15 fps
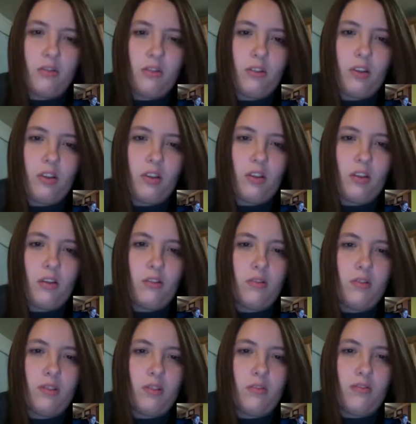the
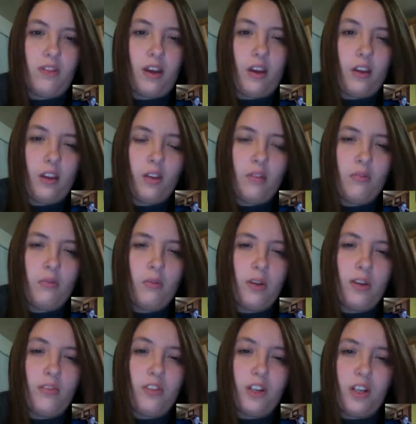value,
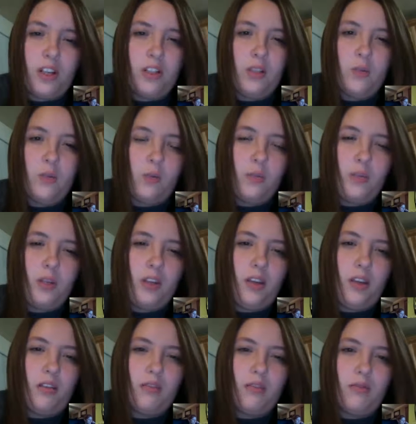whatever it is, would
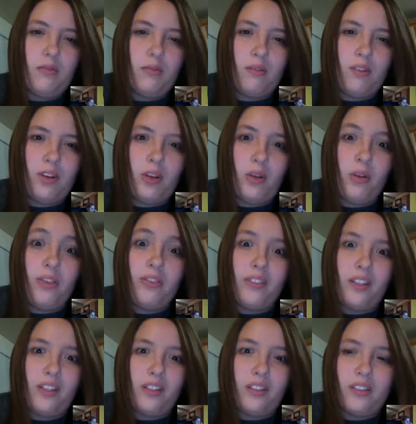be
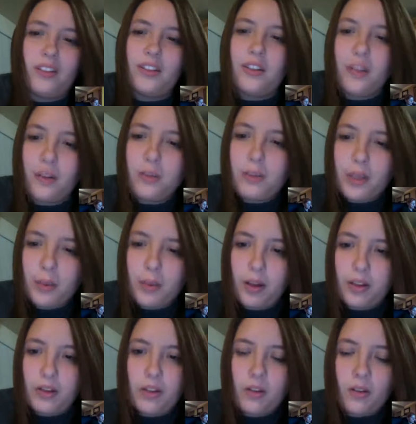equivalent to 0, pretty
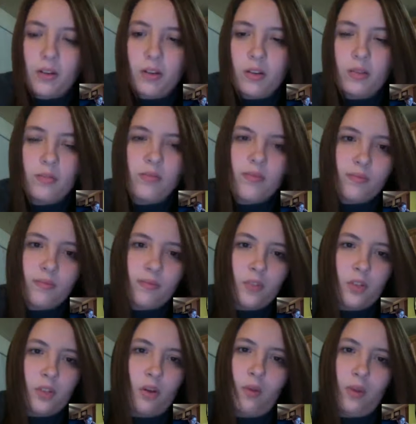much. So
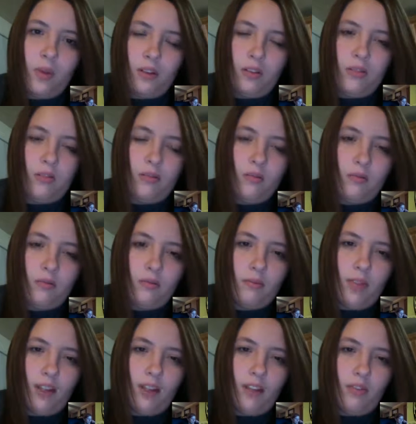it wouldn't
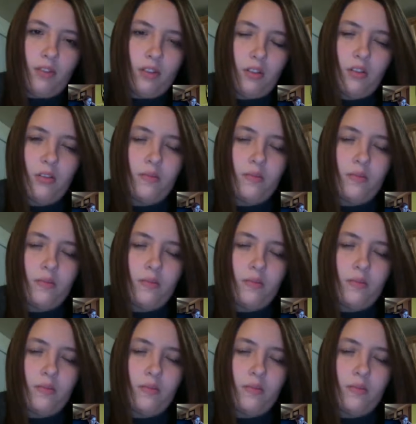make a difference.